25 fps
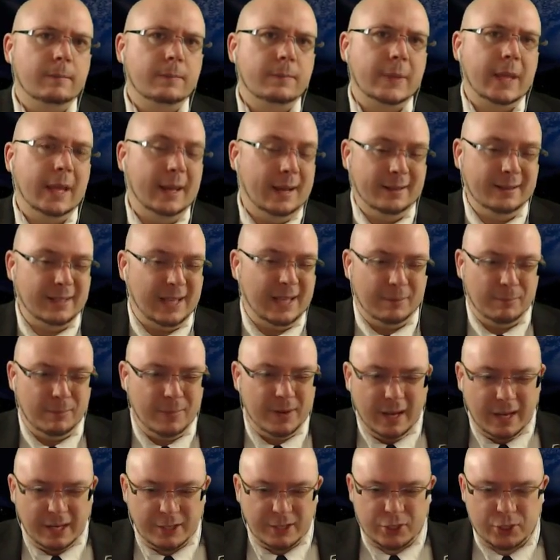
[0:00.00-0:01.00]
And I'm
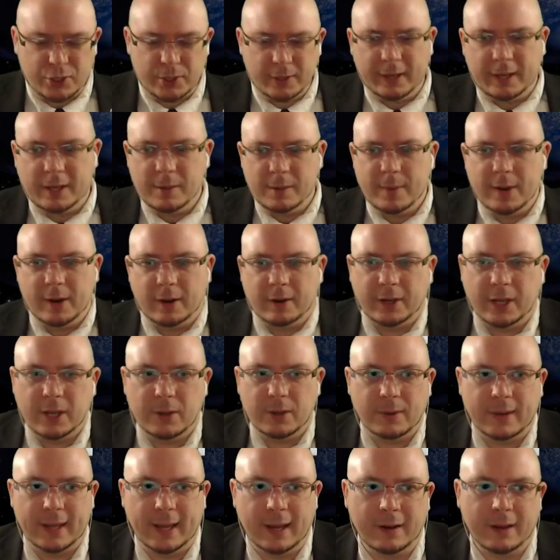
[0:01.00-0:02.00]
not sure I could be argued
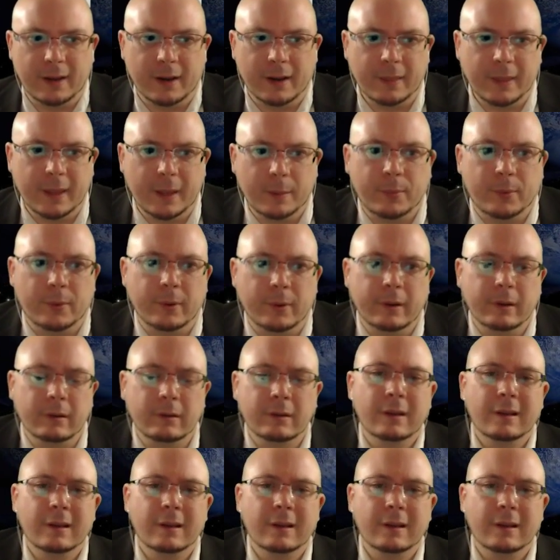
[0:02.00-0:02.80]
down out of that point.